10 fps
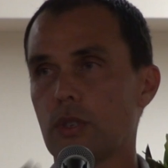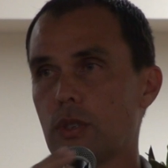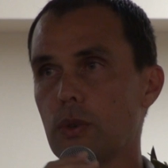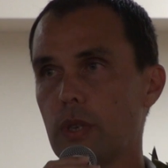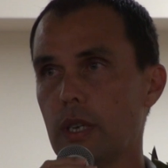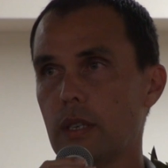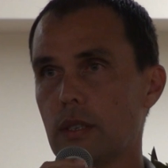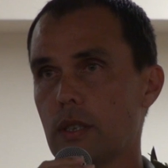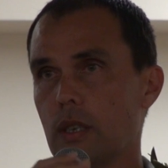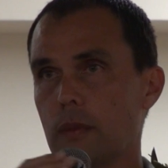
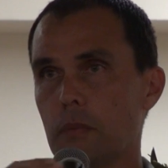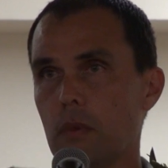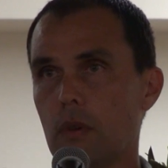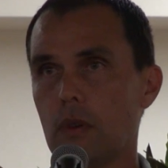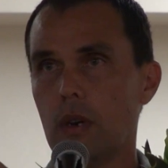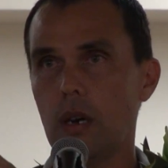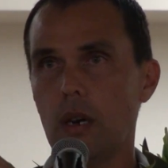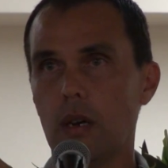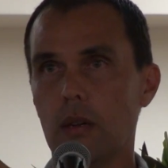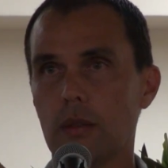student,
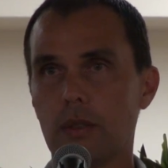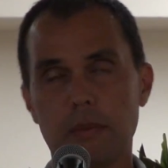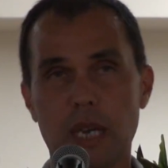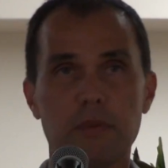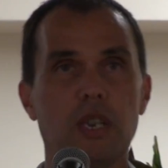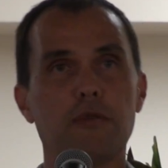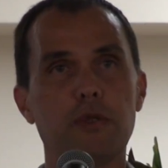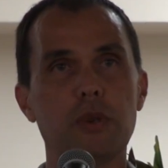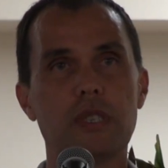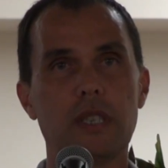sometimes on
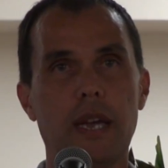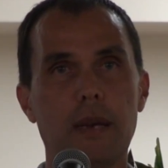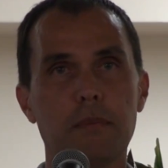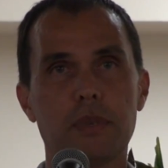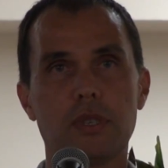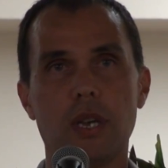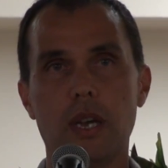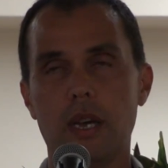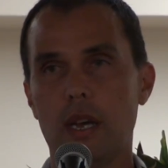food stamps.